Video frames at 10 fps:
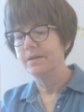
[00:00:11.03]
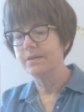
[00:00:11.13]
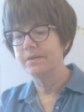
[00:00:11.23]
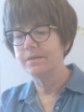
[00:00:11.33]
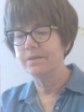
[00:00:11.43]

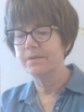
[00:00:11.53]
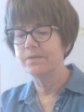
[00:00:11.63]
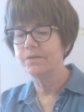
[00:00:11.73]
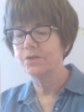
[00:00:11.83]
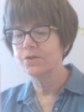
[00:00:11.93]
on
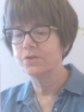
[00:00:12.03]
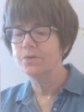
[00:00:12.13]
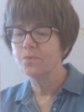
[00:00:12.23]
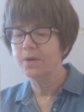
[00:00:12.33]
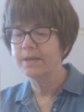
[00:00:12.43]
the
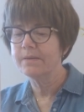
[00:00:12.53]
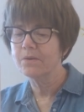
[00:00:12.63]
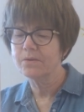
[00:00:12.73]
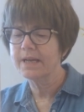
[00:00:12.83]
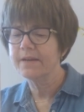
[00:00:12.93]
1
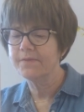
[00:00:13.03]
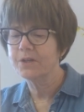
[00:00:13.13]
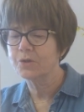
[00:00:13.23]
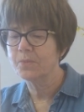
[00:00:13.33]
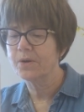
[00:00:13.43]
or ½
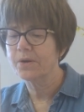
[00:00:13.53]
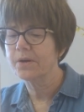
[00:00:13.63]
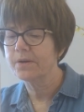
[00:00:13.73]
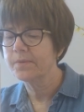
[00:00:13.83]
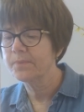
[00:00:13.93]
inch mark.